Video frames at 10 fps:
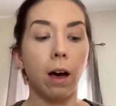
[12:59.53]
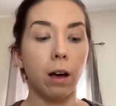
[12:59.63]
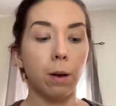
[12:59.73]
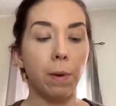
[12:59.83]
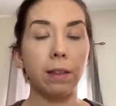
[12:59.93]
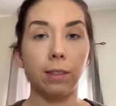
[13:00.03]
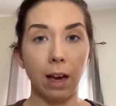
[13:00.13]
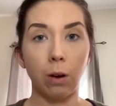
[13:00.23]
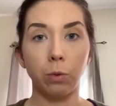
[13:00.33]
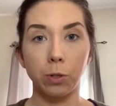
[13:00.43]
and
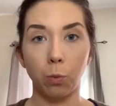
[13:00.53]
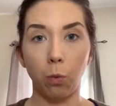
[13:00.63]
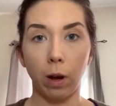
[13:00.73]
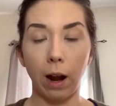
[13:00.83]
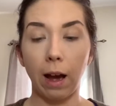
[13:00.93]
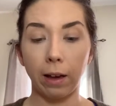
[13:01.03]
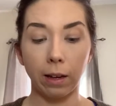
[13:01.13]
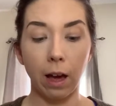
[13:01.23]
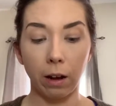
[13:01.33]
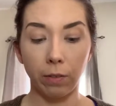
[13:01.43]
that was what I
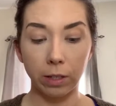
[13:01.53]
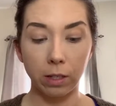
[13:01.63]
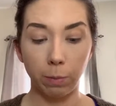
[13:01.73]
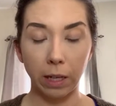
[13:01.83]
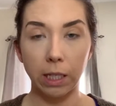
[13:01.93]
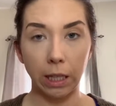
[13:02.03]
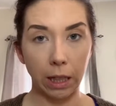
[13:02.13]
kind of expected